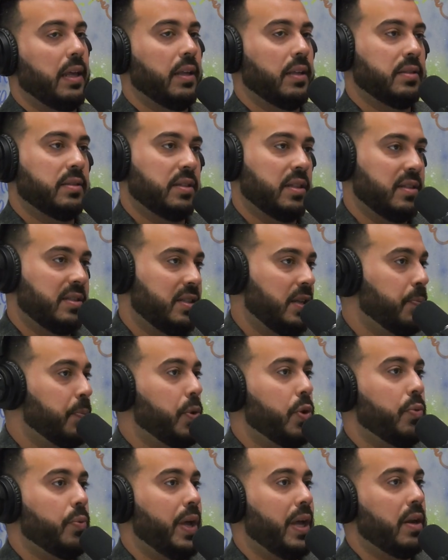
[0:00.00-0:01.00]
is a
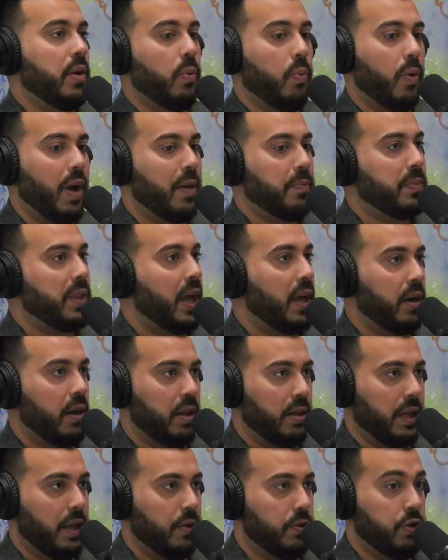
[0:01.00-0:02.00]
simple way to wipe that
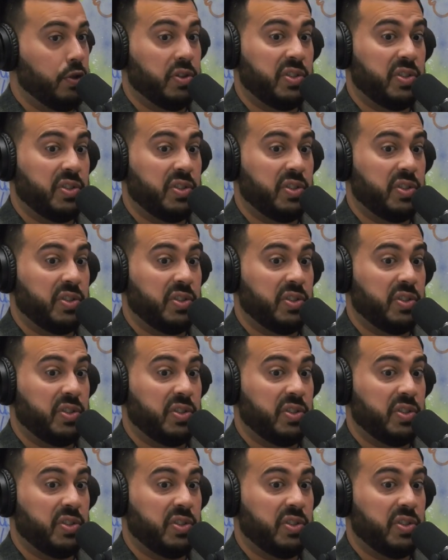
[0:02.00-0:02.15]
all out.